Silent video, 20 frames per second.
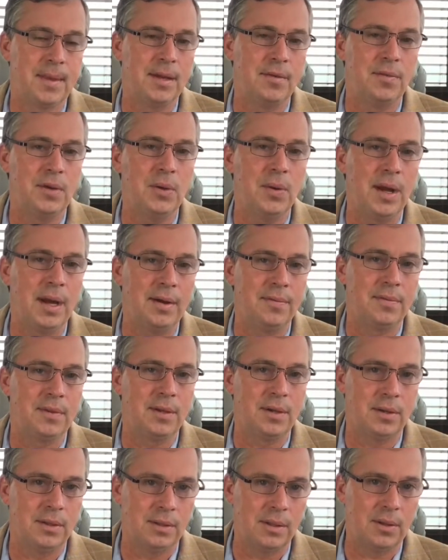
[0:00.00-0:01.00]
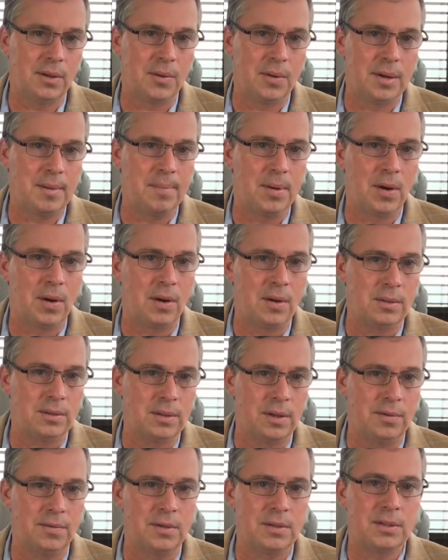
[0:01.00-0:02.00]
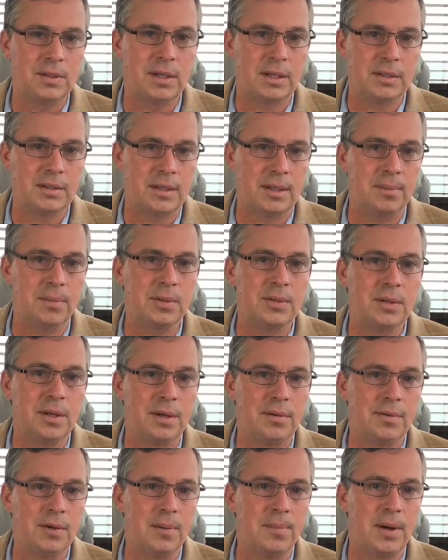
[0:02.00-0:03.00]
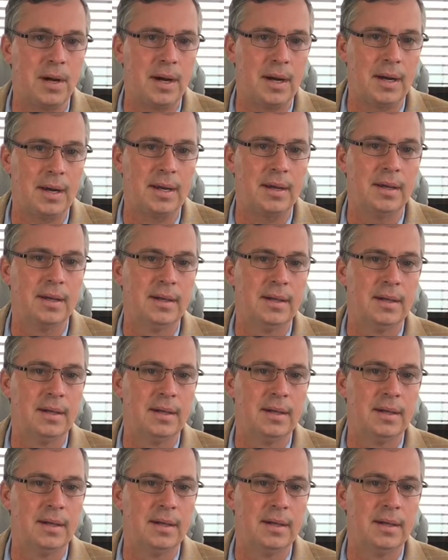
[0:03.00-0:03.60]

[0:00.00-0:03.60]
If you have third-degree burns over 60% of your body,